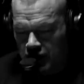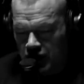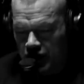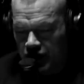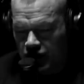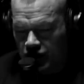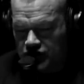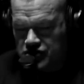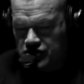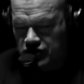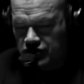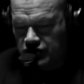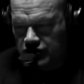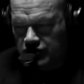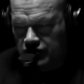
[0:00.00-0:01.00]
And
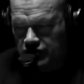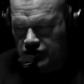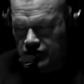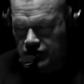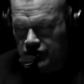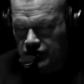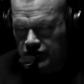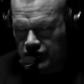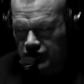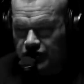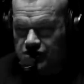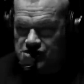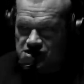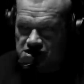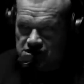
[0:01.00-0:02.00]
also,
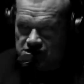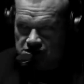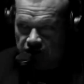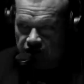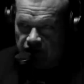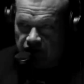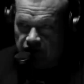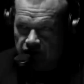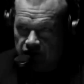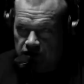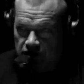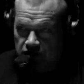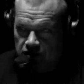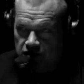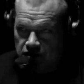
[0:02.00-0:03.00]
there's jeans on there.
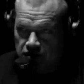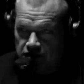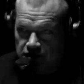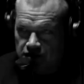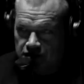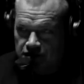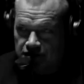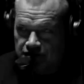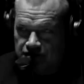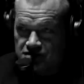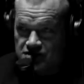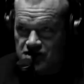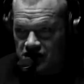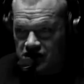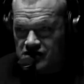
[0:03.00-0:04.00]
Yes,
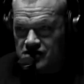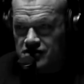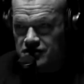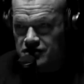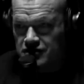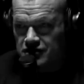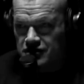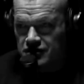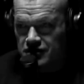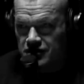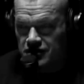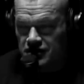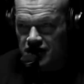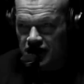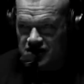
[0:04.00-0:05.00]
there jeans. Is. Yeah.
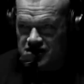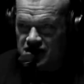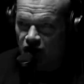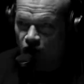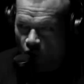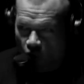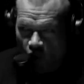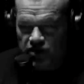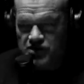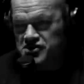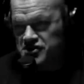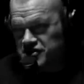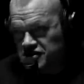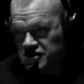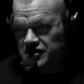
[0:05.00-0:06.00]
No. Did I say
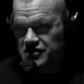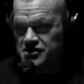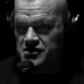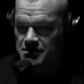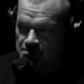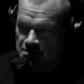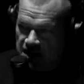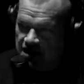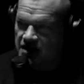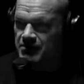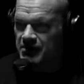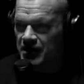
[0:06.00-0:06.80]
origin jeans origin, made in